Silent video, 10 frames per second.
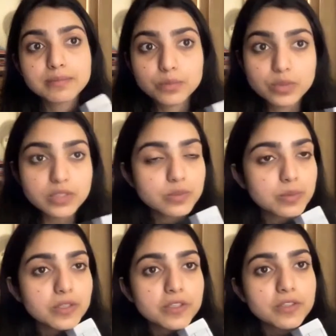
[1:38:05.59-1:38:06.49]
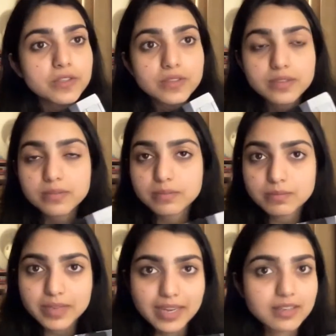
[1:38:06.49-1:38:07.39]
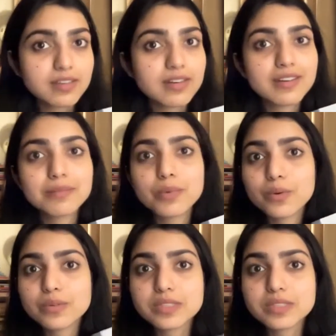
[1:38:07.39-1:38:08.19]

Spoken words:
Wordsworth, Edgar Allan Poe,